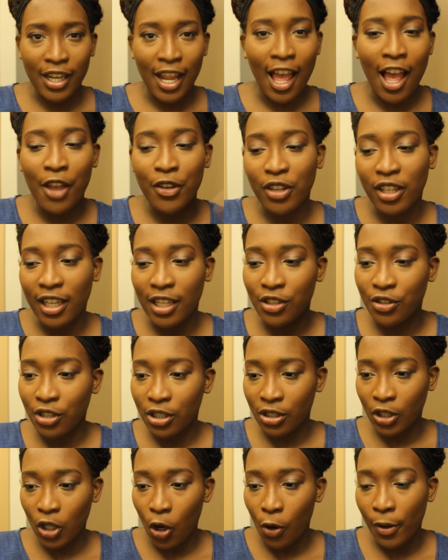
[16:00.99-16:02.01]
now you can
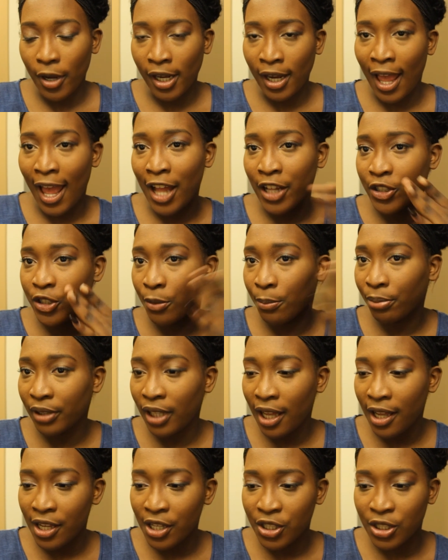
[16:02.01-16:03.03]
just go and add your
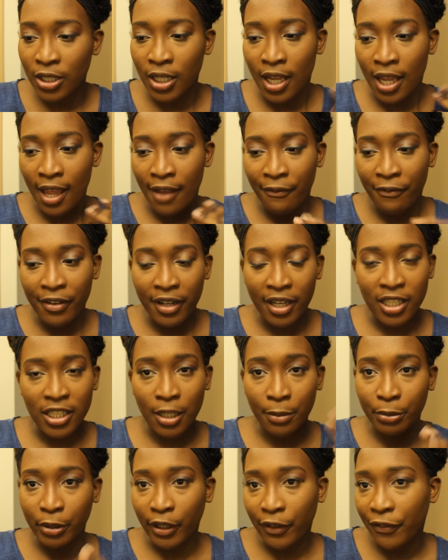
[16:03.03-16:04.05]
blush, finish
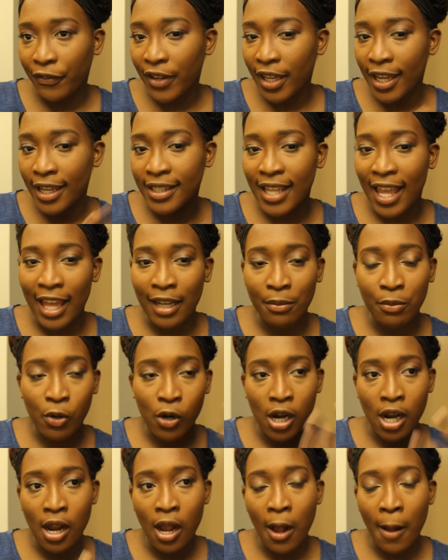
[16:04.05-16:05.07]
up your face, add
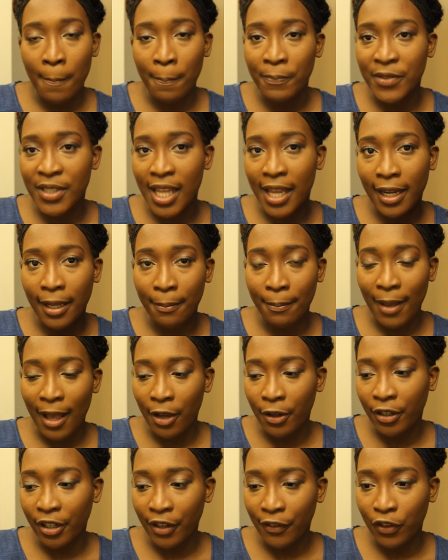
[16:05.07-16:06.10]
more setting
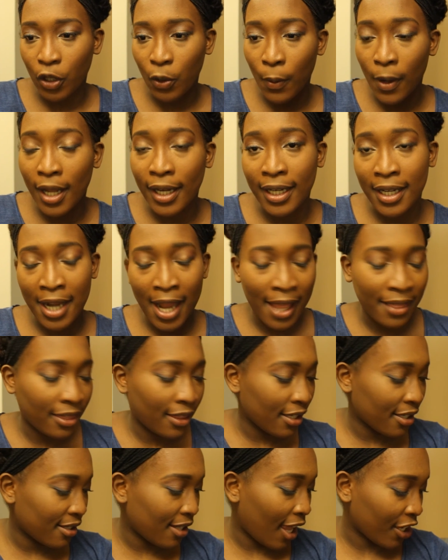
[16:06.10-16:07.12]
powder if you want. Not
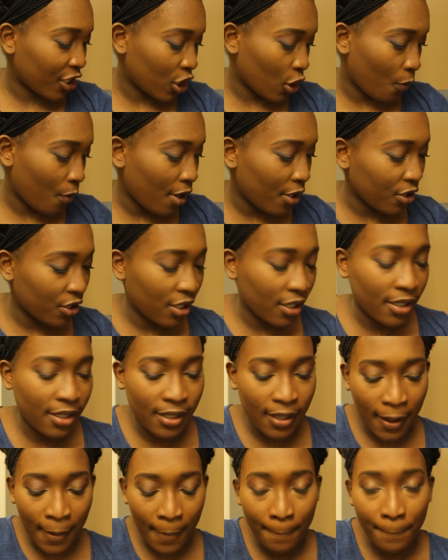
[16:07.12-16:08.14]
the Sasha one,
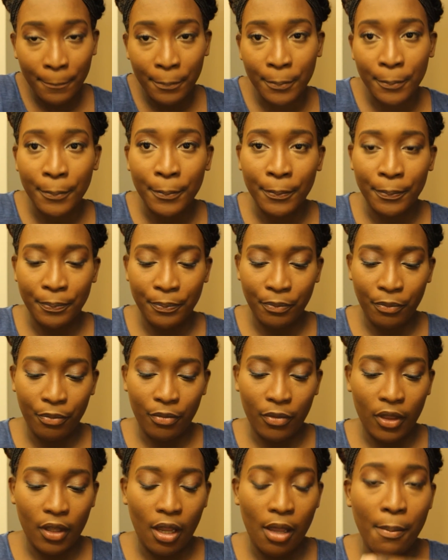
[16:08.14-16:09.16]
just
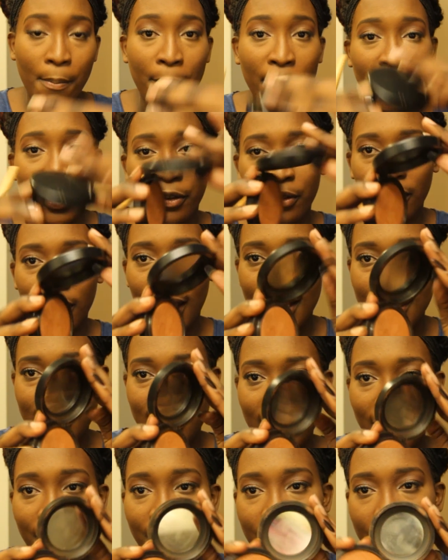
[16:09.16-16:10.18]
mineralized
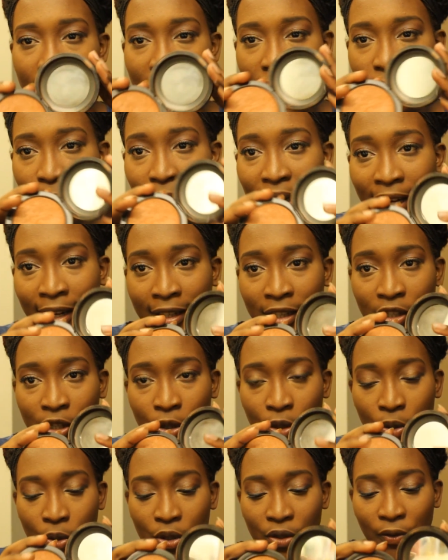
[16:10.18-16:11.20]
skin finish is what I like to
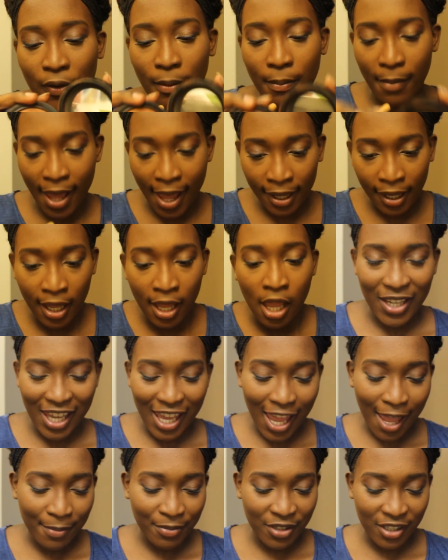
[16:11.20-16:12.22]
use from MAC. But
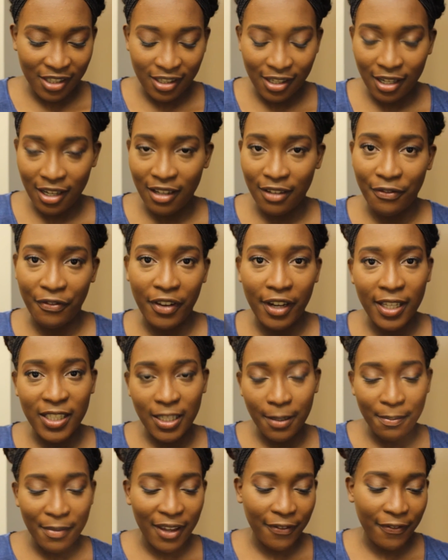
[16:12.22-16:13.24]
yeah, I'm just gonna finish
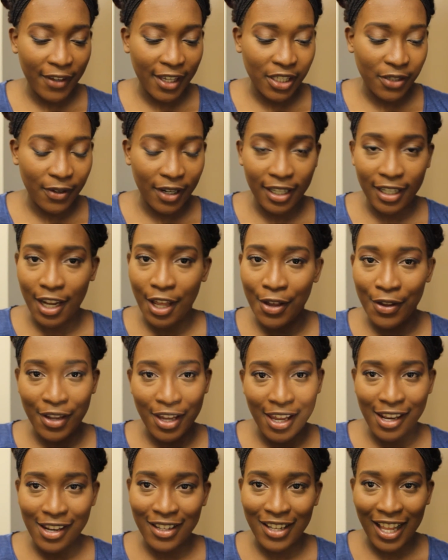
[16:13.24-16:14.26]
up my face right now,
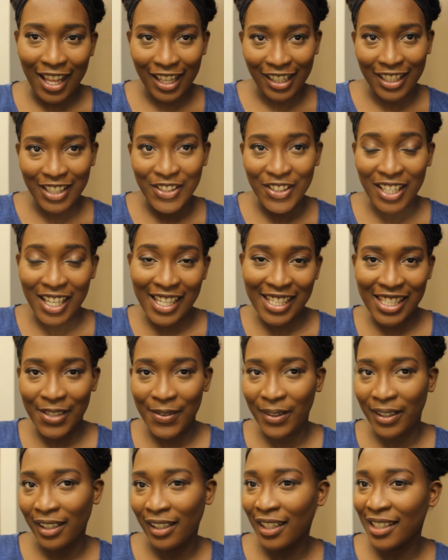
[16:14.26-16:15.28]
and I'll let you guys see
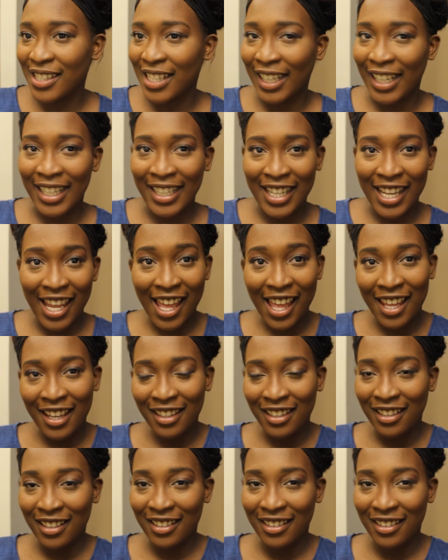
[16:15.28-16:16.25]
what it looks like at the end.